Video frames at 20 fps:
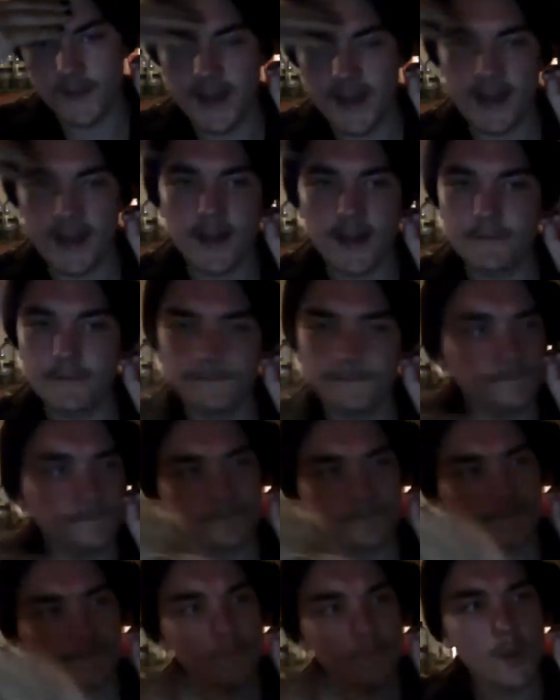but that,
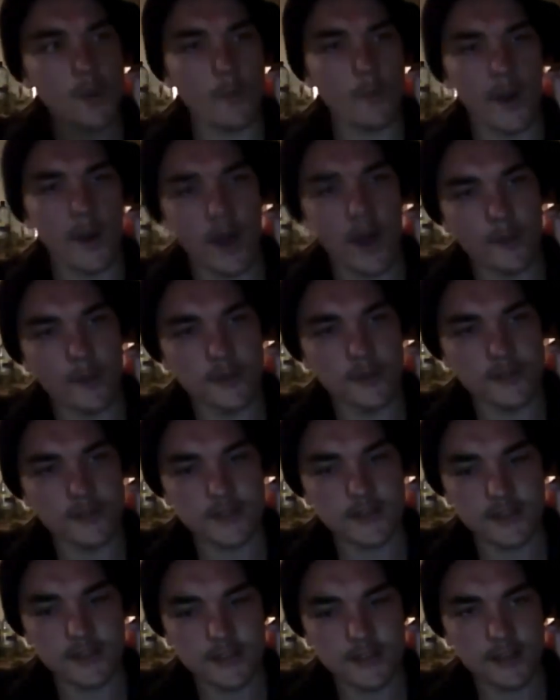when I
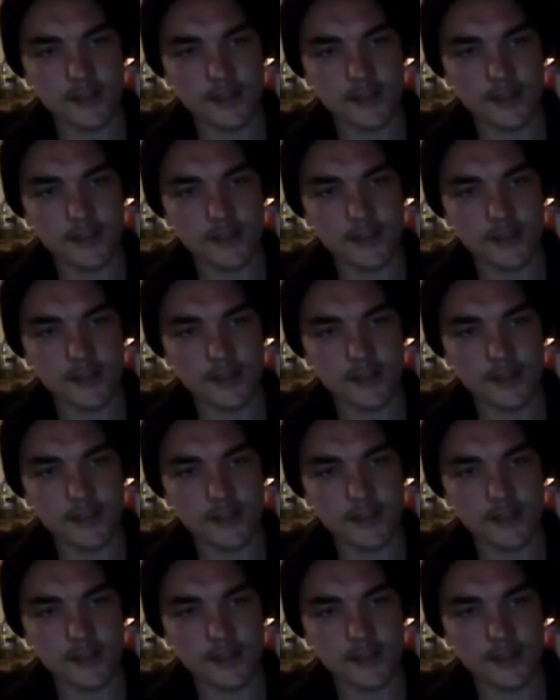was